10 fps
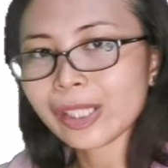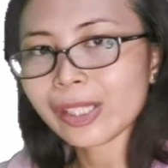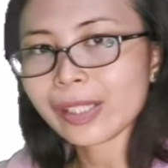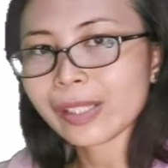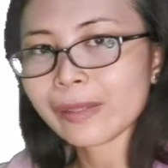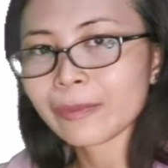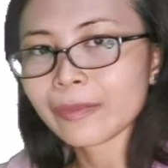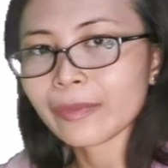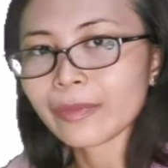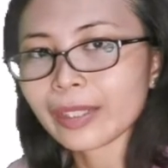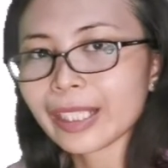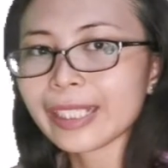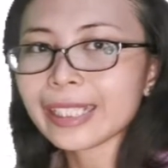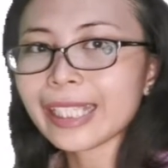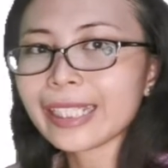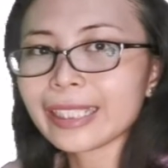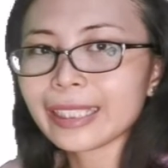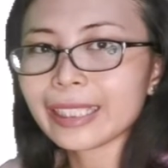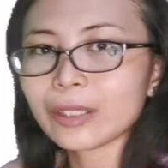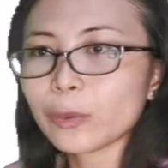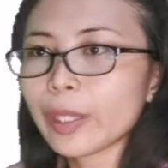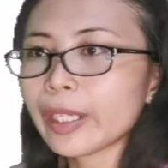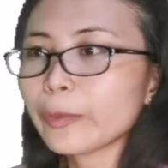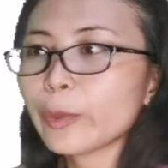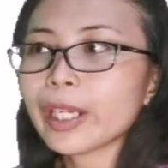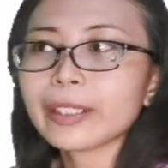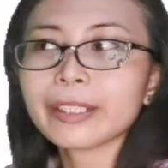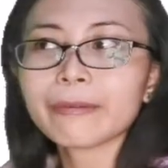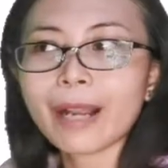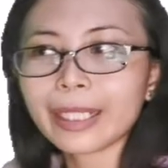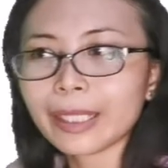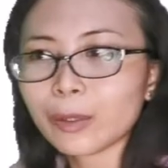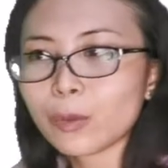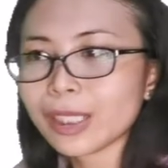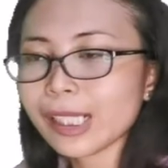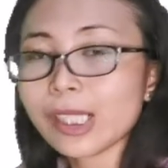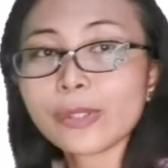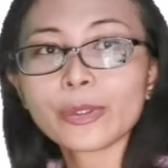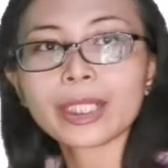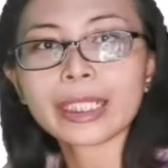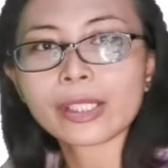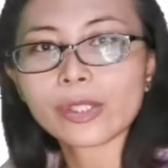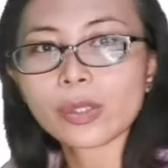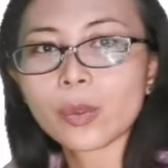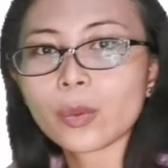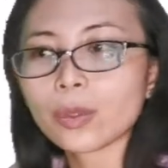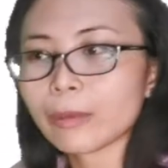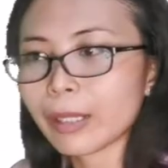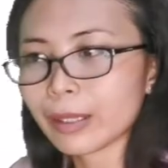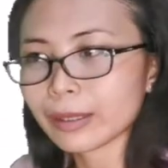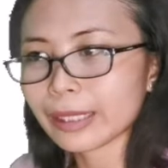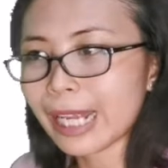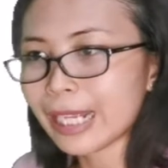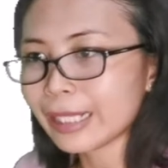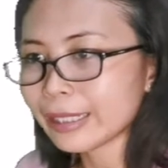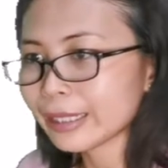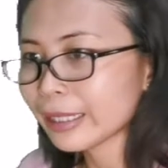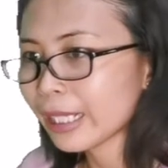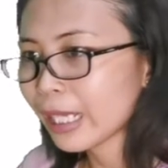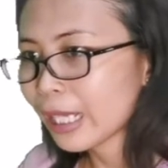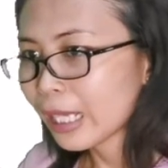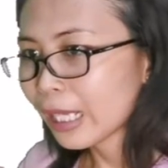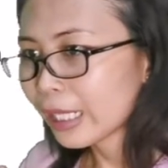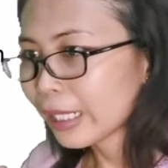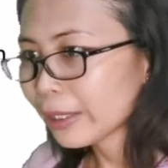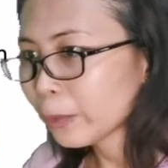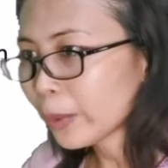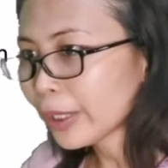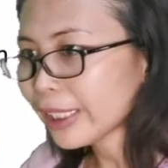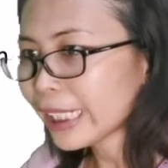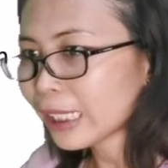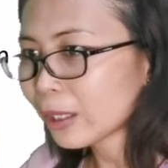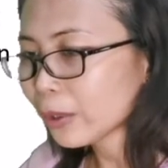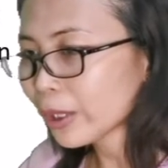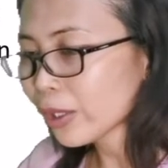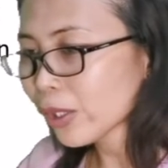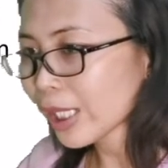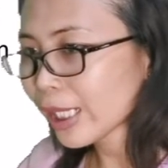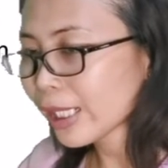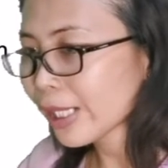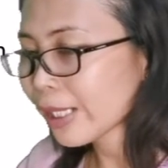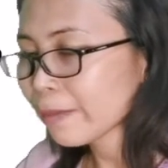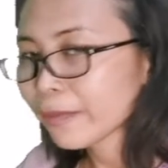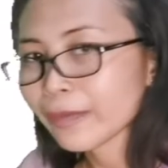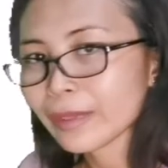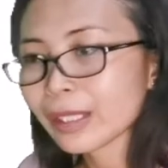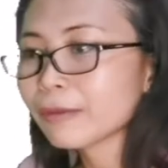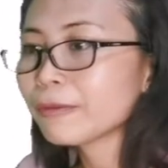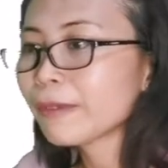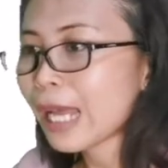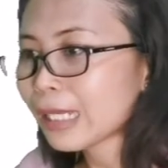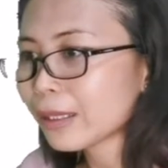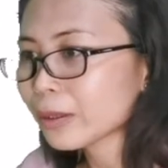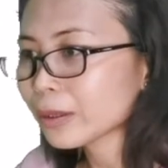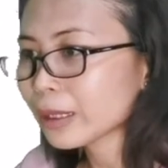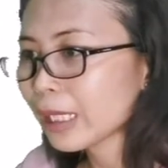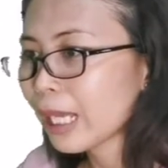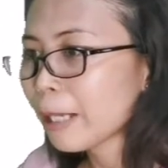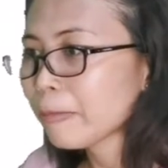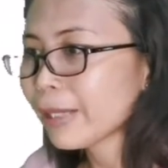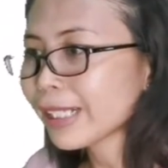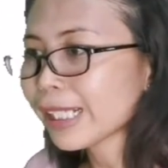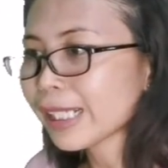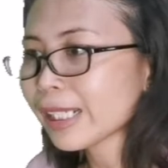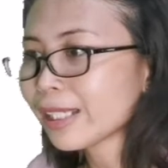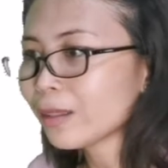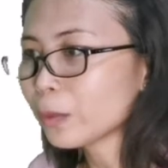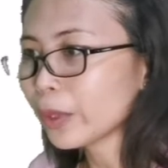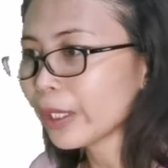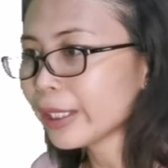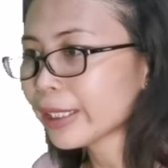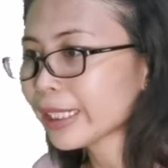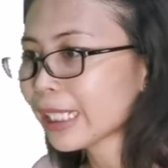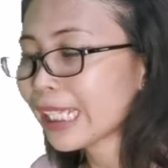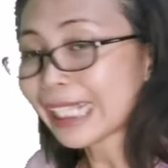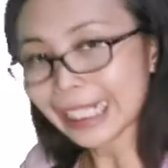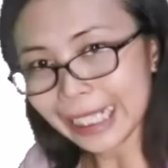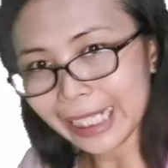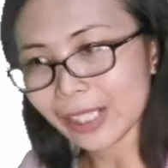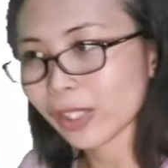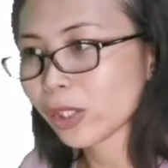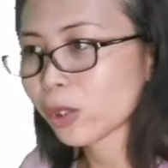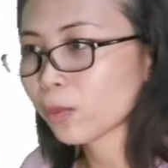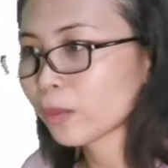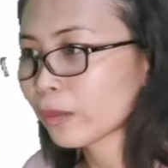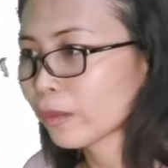is indicating that we are defining what is nucleus all about. And the word nucleus is followed by the signal word is.